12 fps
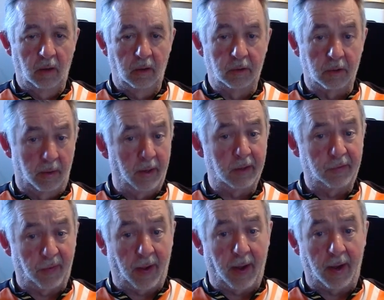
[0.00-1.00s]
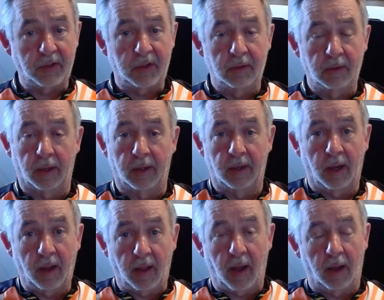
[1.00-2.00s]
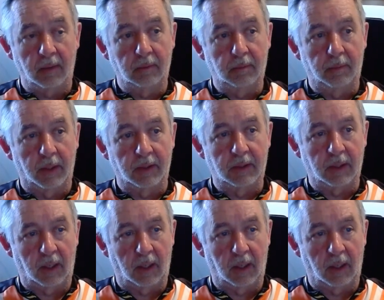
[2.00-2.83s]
So it is fast, I can tell you that, but